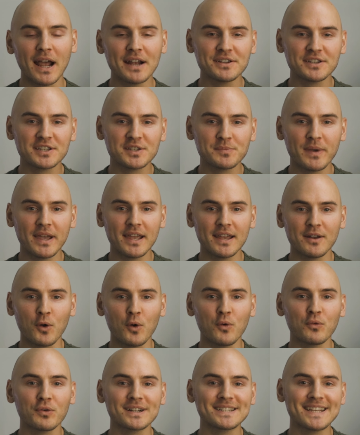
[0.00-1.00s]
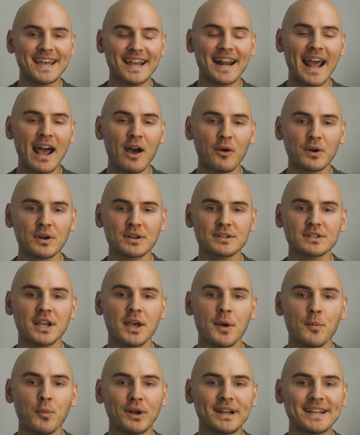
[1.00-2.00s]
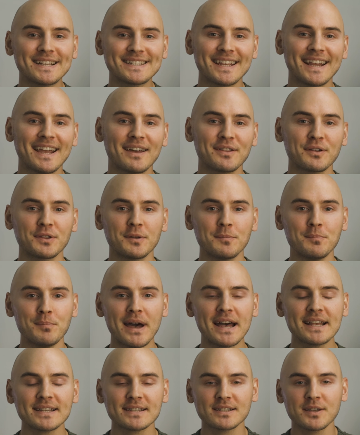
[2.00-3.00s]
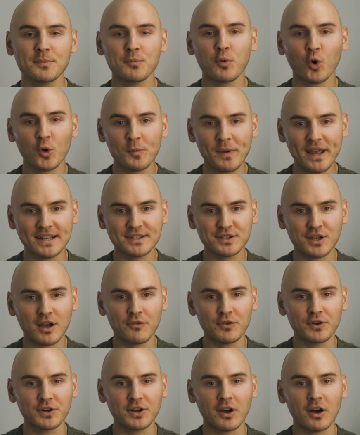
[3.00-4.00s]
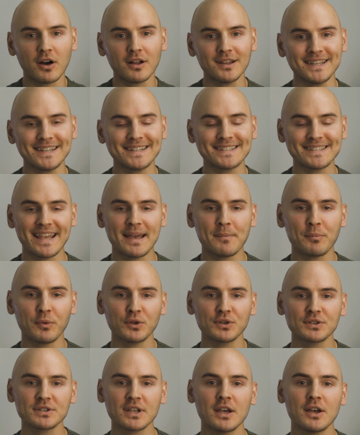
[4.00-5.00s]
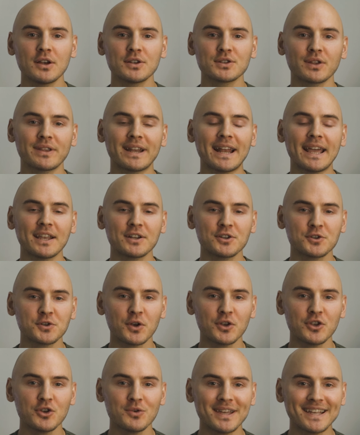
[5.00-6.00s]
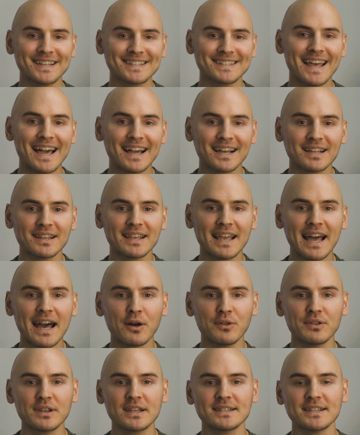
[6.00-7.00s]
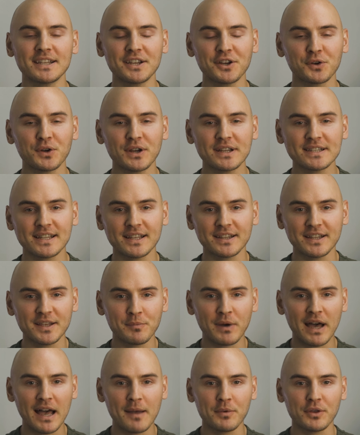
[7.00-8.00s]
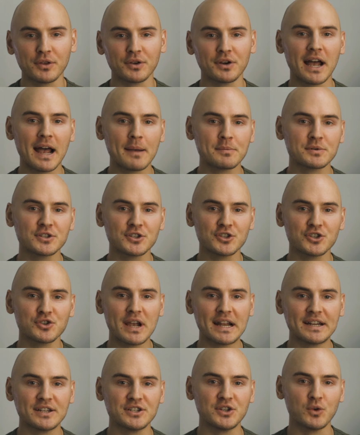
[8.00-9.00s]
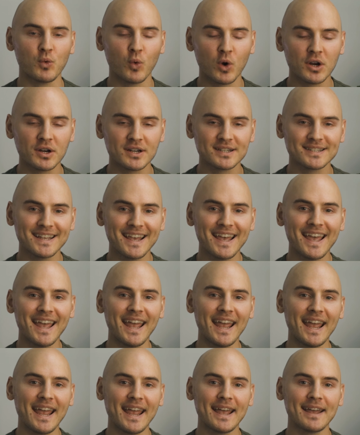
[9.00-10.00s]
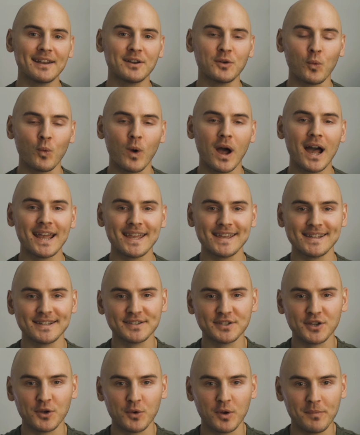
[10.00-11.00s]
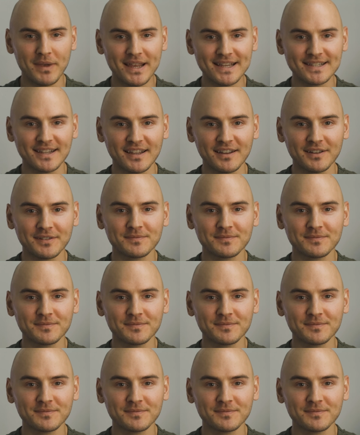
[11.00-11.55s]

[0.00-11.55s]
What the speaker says: I just spent over 10 hours putting together the best poor man's covered call examples so that I can show you exactly how this increasingly popular option strategy works and why it's so amazing.